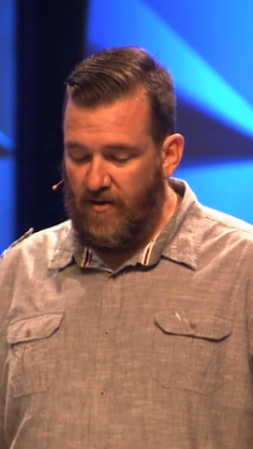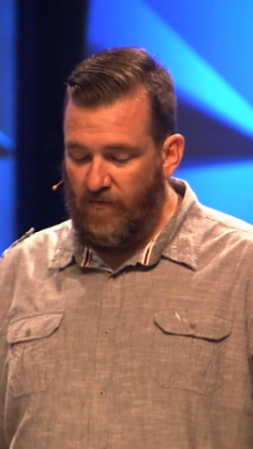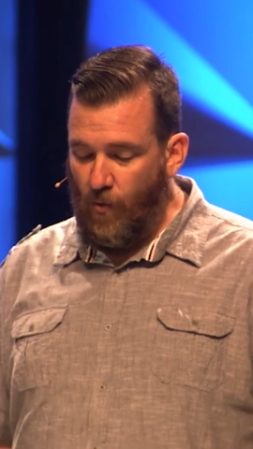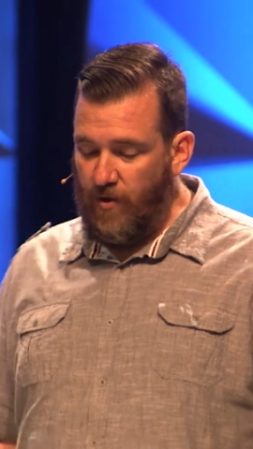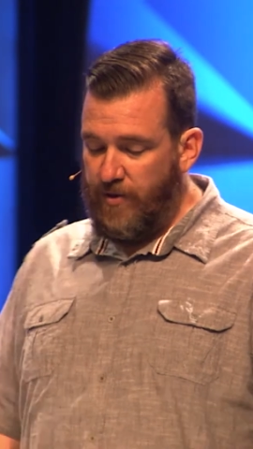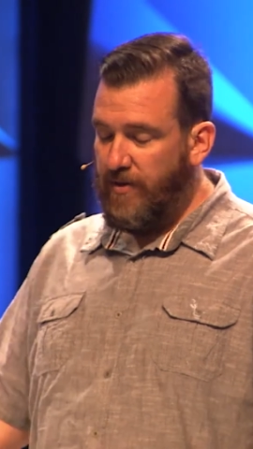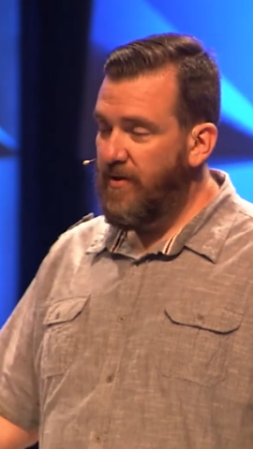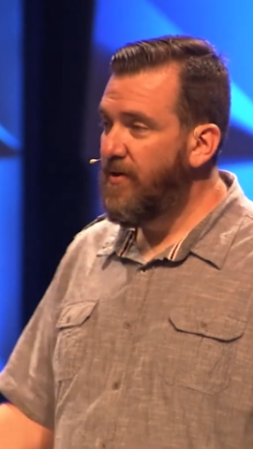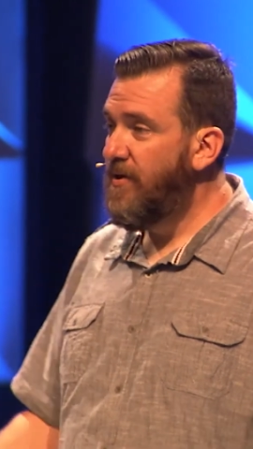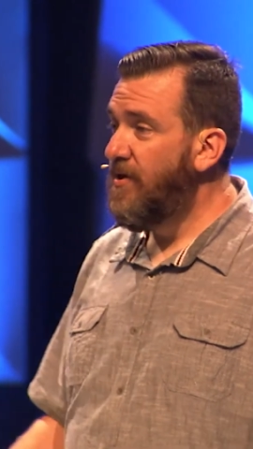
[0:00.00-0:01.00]
Fourth,
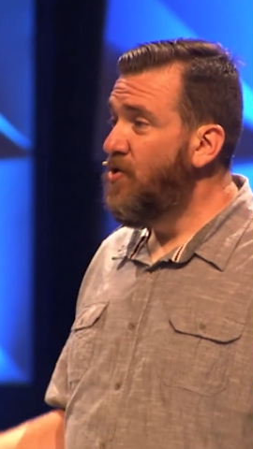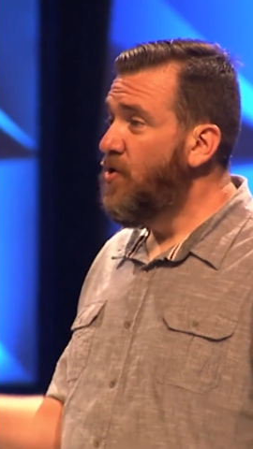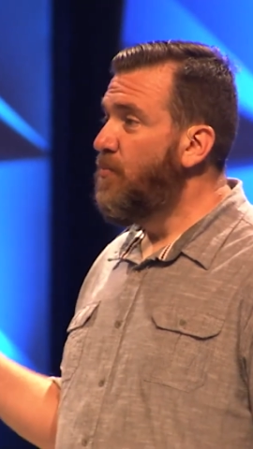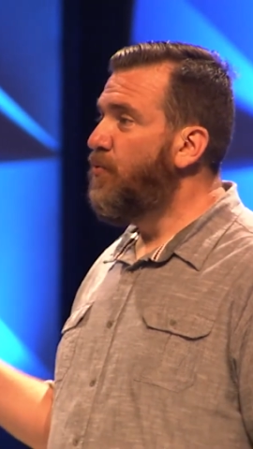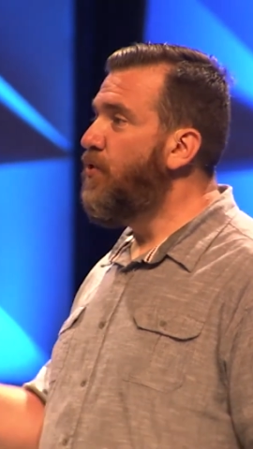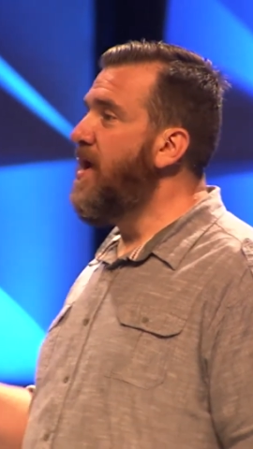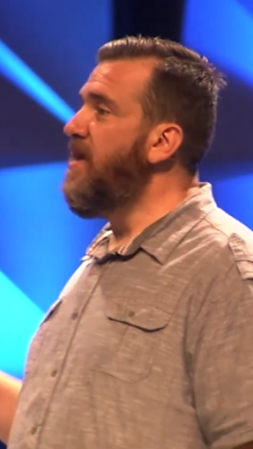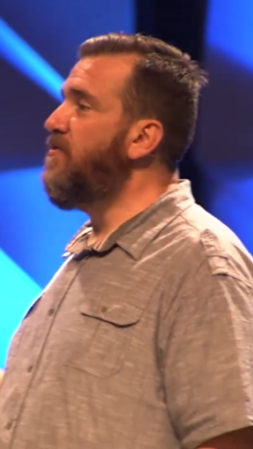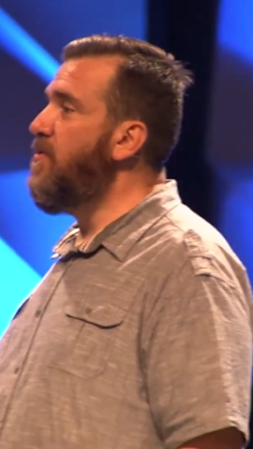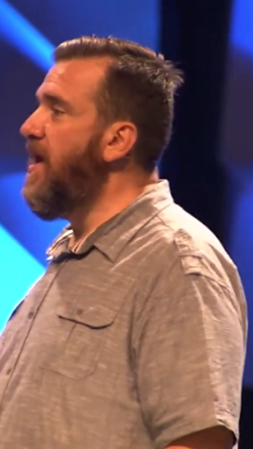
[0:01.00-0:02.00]
pray
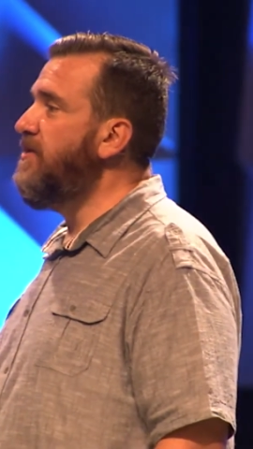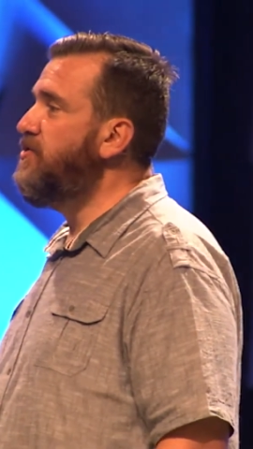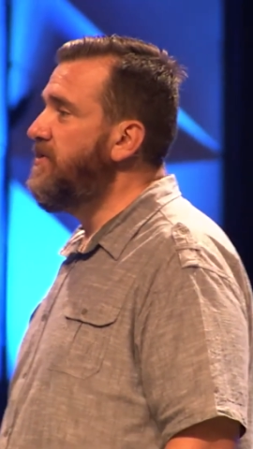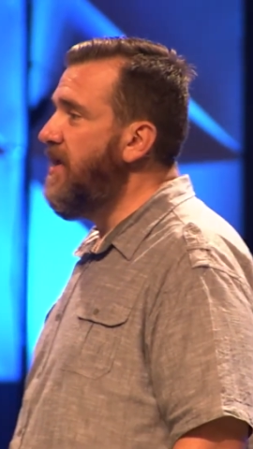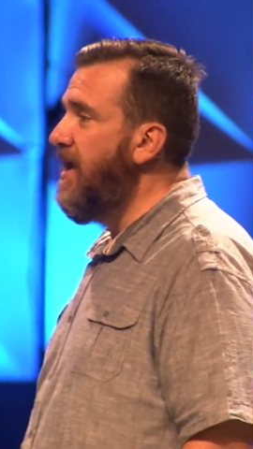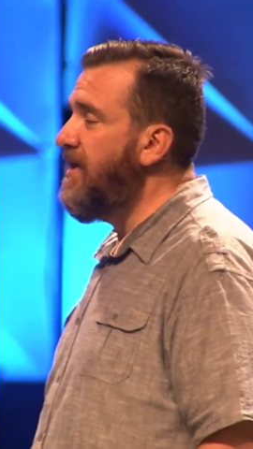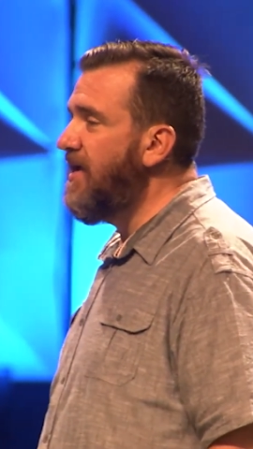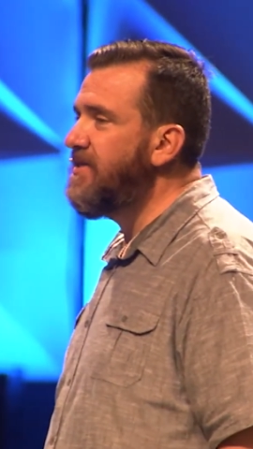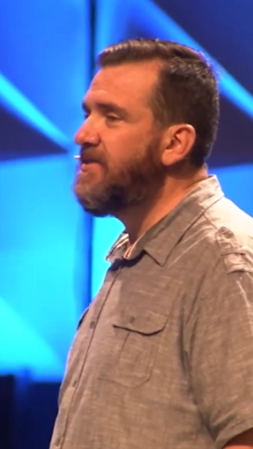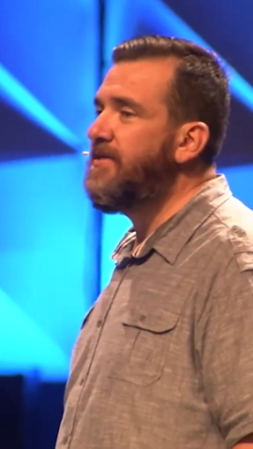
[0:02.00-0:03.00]
throughout your day.
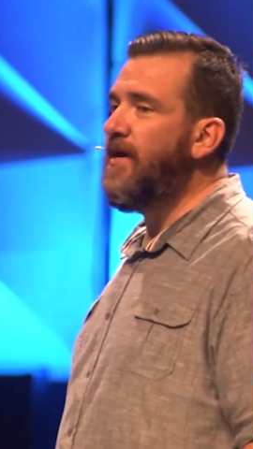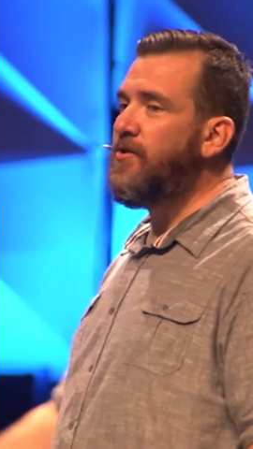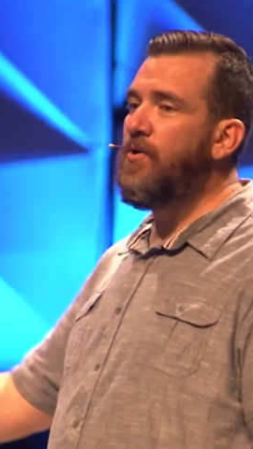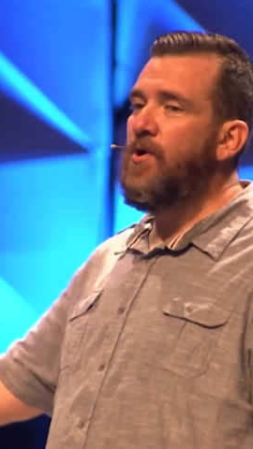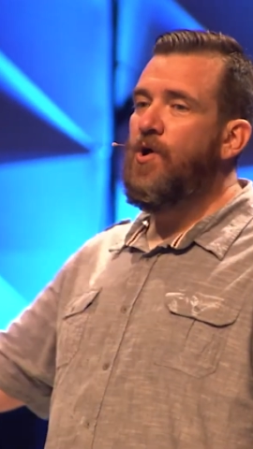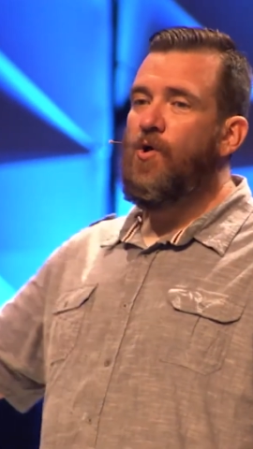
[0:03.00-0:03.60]
Yes, it's another